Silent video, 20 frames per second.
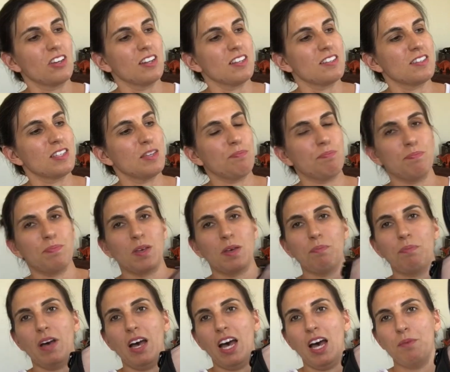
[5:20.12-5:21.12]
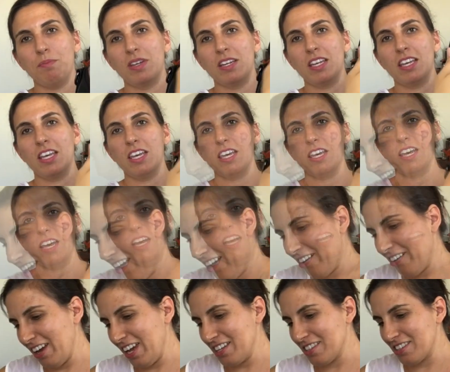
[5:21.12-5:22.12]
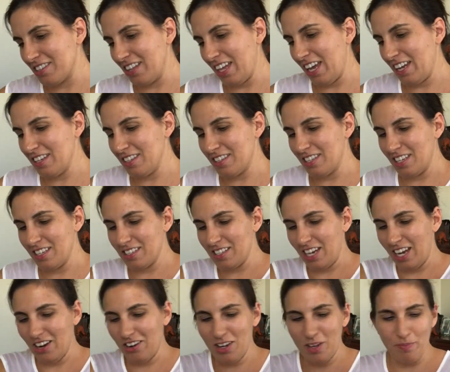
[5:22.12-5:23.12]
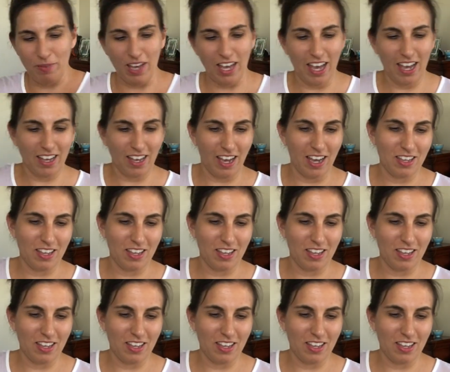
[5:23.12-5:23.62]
got a zip compartment here. All right, so that is the Azaria bag.